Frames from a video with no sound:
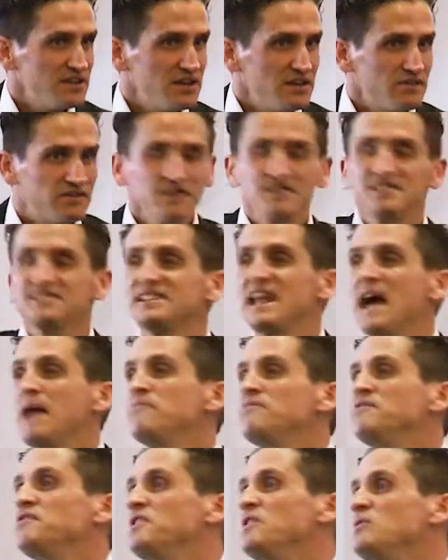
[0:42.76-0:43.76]
Fritz
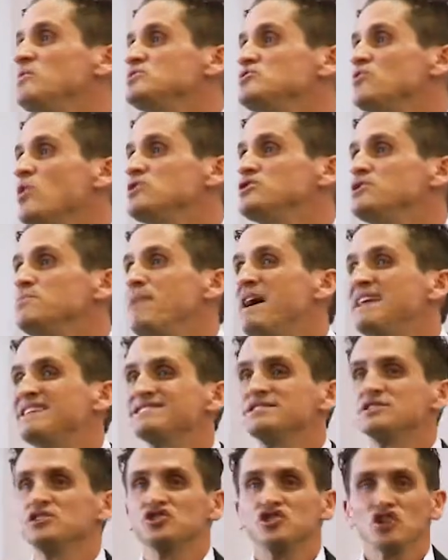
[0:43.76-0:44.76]
Temple was Roger
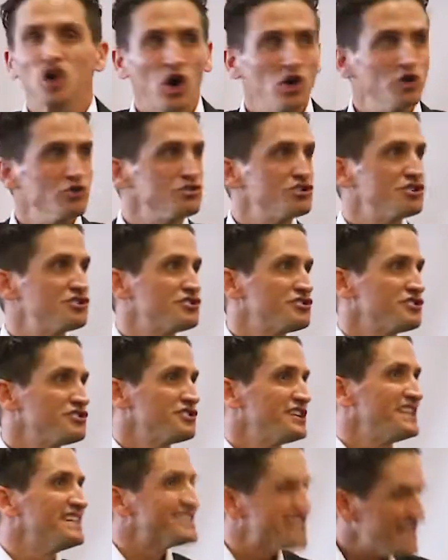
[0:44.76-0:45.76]
Bannister's coach,
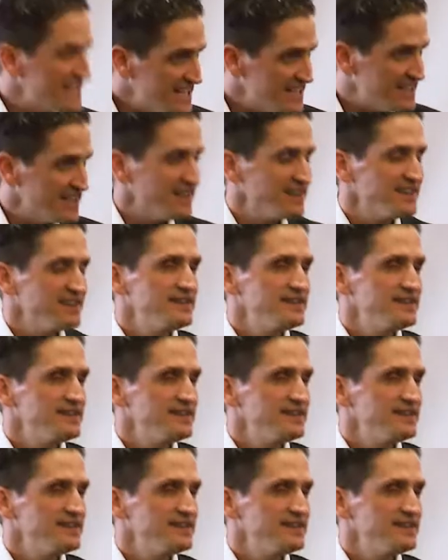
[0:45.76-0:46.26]
his leader.